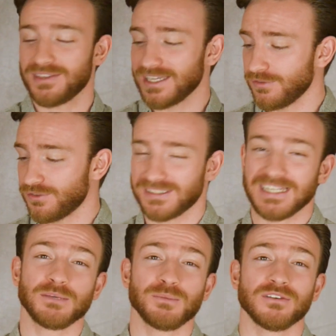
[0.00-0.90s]
Thank you for
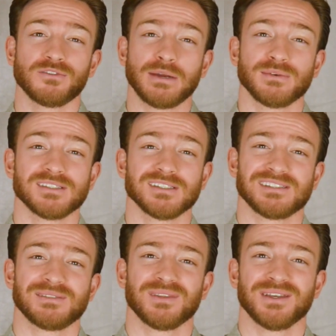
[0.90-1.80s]
sending me your
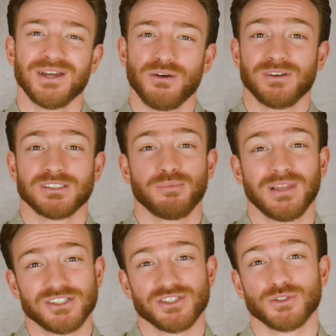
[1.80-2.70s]
fragrances. It was a
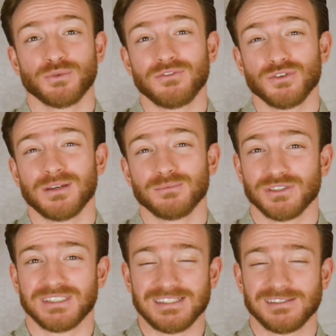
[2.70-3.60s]
pleasure to review them, to
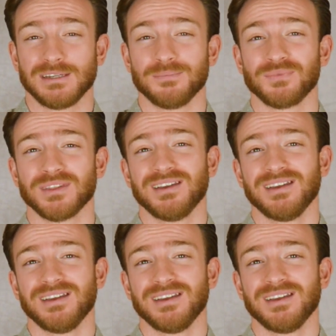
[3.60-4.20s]
test them.